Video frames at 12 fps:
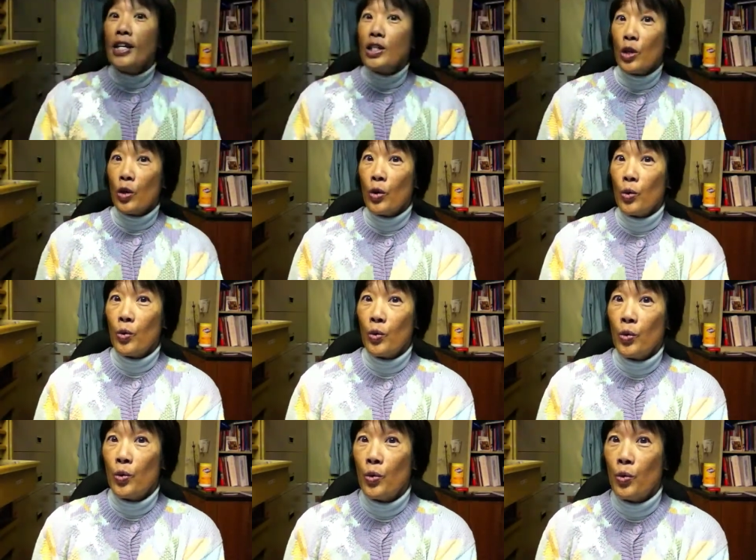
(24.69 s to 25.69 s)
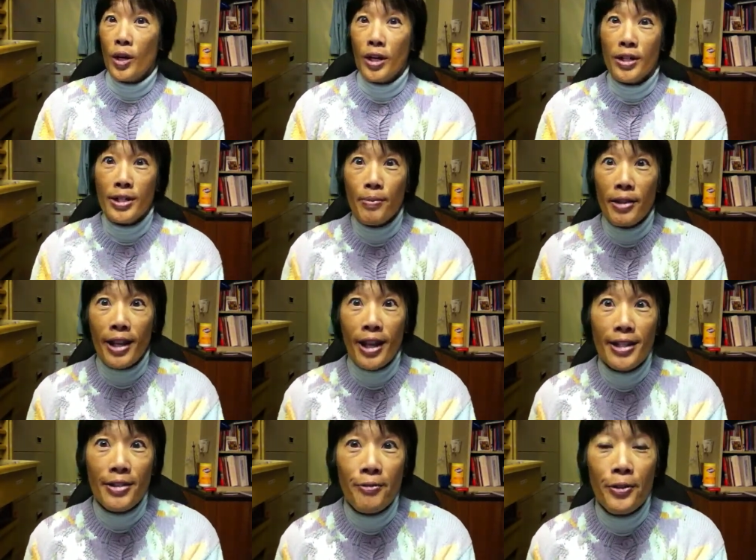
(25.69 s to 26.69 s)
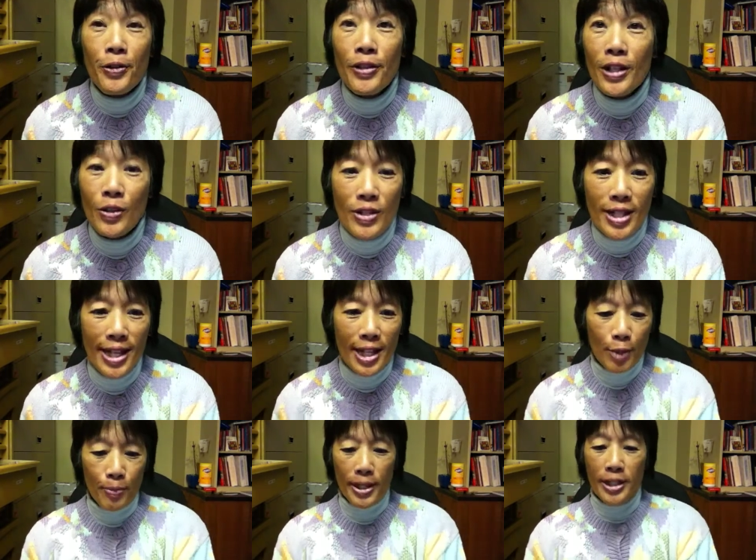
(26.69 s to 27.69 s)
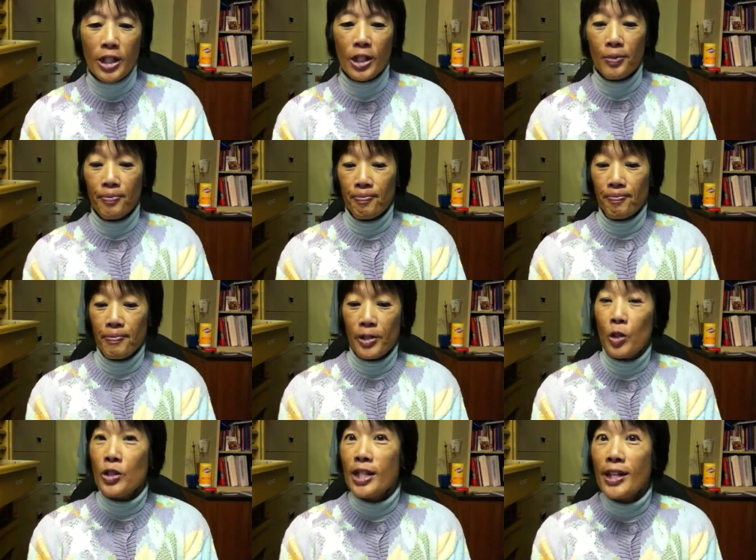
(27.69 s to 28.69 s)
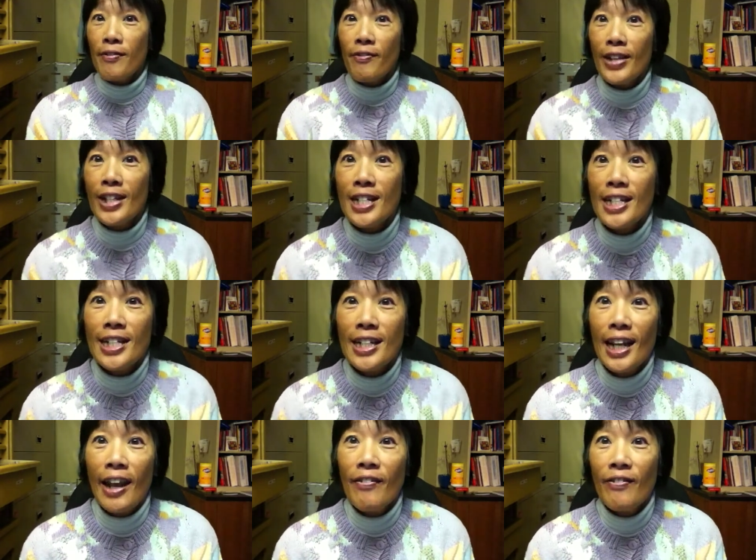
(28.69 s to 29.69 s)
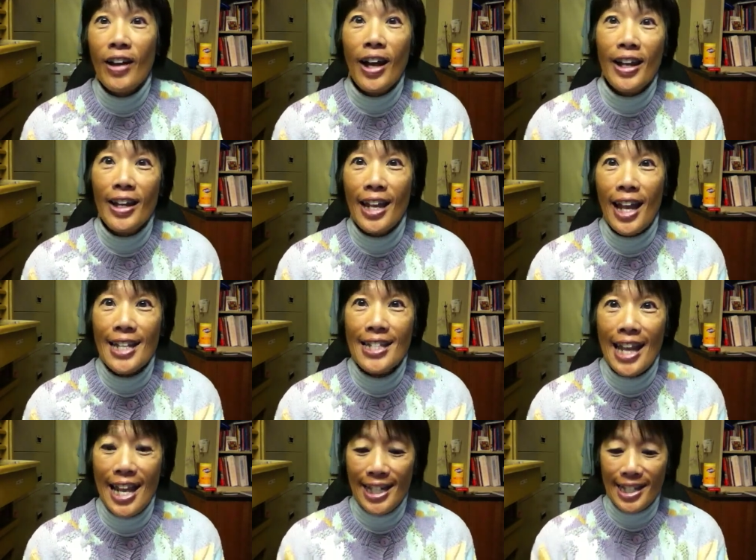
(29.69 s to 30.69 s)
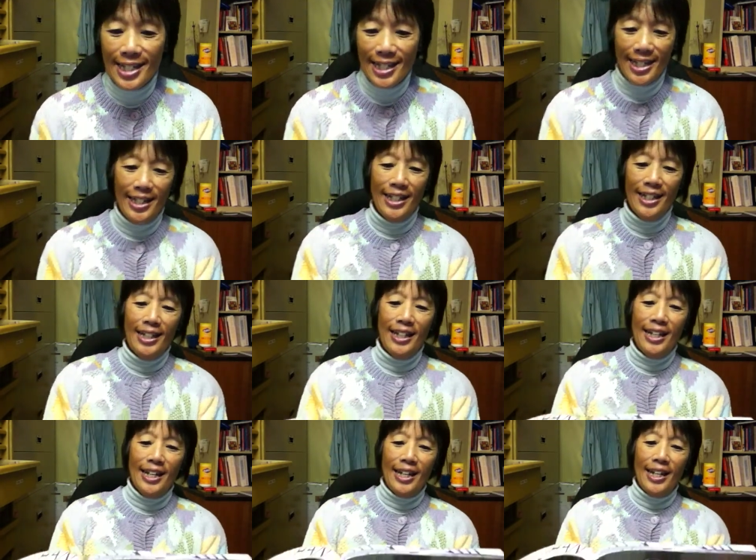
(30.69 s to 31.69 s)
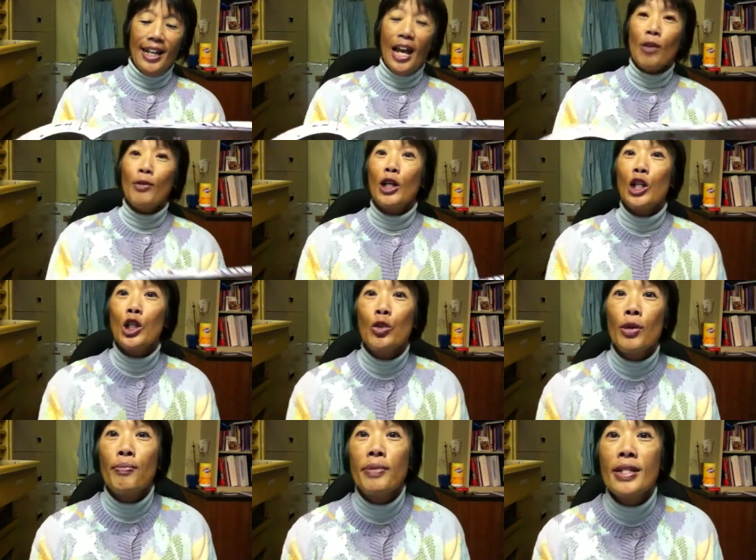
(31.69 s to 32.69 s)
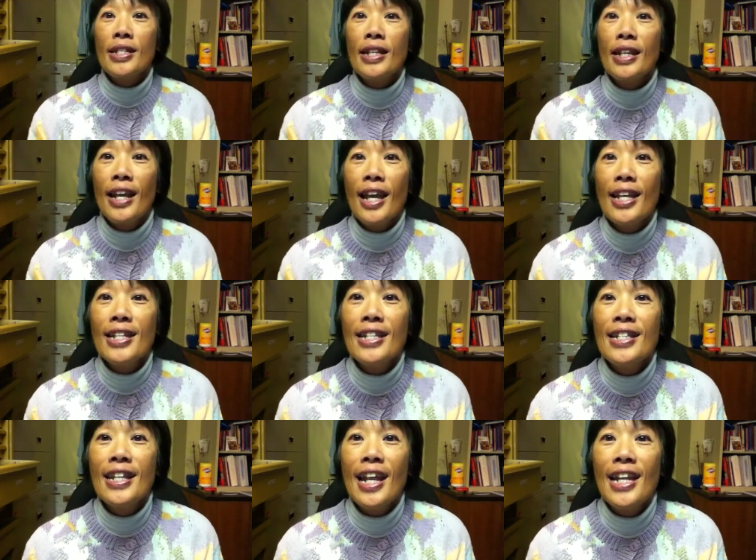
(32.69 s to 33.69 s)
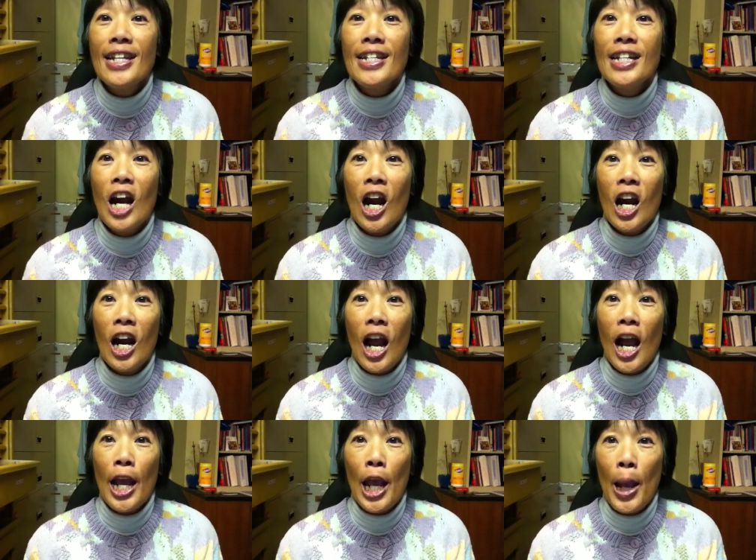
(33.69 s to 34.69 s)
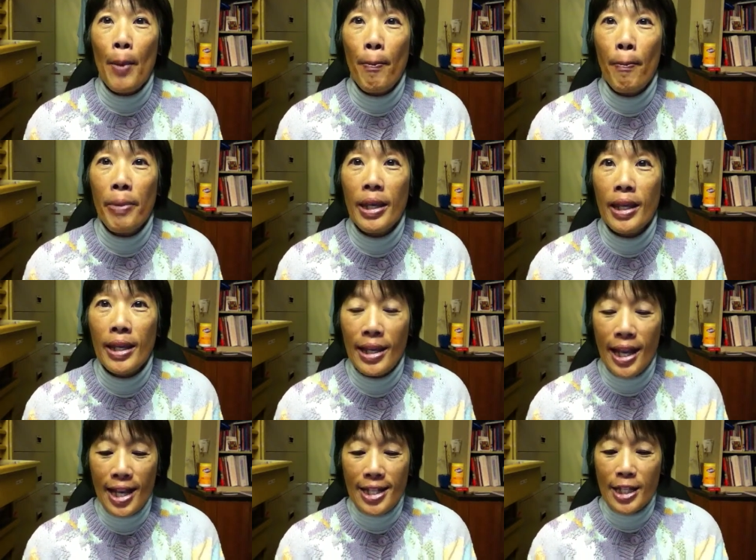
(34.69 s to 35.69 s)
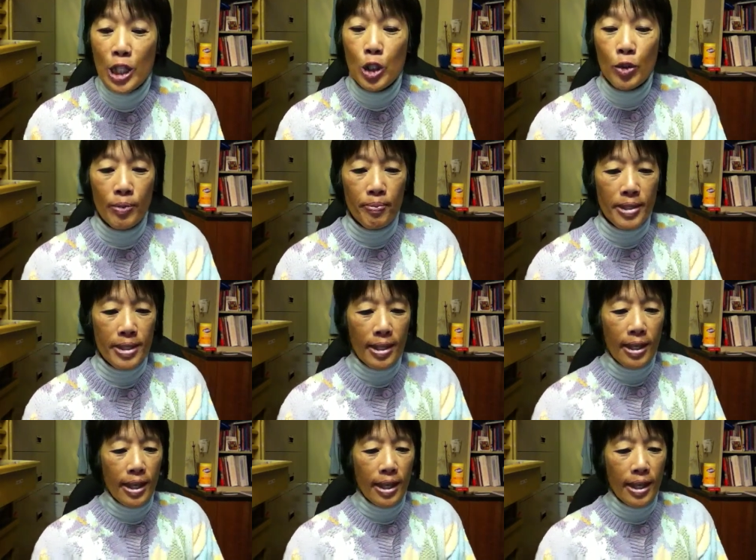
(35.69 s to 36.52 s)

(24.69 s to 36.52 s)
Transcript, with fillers: So what are some of the kinds of food that you see in the picture? You see any fish? F-I-S-H. How about shrimps? S-H-R-I-M-P-S, shrimps.